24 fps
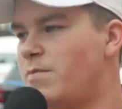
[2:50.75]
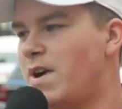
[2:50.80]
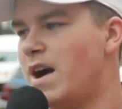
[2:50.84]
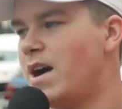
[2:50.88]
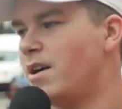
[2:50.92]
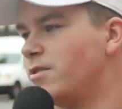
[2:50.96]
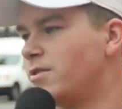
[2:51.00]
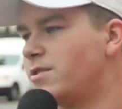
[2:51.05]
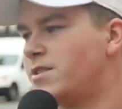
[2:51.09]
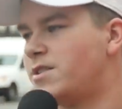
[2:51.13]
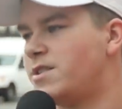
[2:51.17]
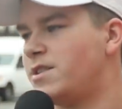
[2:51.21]

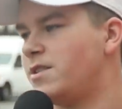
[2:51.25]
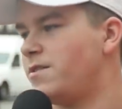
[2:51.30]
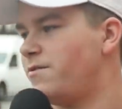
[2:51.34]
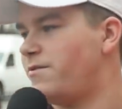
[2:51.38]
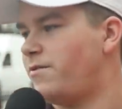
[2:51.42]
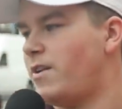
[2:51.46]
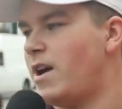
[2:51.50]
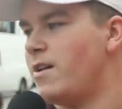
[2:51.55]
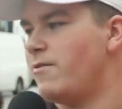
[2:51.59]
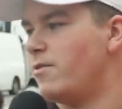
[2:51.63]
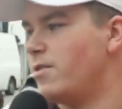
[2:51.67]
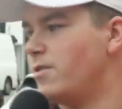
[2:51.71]
about
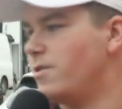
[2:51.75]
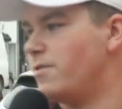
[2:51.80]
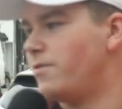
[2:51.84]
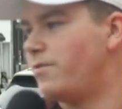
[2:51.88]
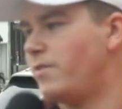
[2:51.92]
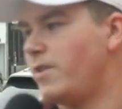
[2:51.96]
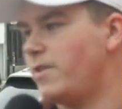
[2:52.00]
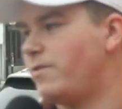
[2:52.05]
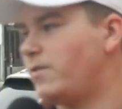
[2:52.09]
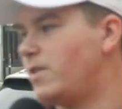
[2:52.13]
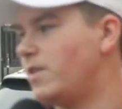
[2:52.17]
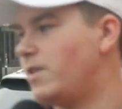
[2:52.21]

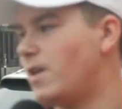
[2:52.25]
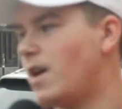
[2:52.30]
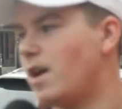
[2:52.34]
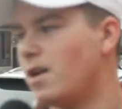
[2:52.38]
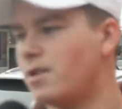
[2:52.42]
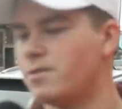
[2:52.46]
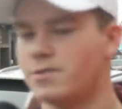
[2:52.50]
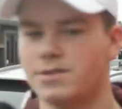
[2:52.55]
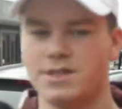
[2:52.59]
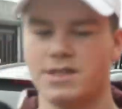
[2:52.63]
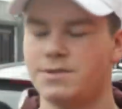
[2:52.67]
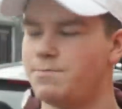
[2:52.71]

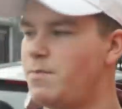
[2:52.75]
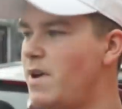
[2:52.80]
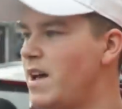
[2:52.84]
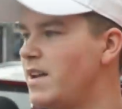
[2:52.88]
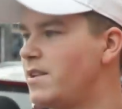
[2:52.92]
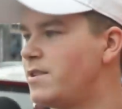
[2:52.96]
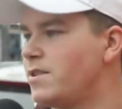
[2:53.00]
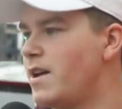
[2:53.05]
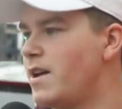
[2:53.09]
$550 spent okay.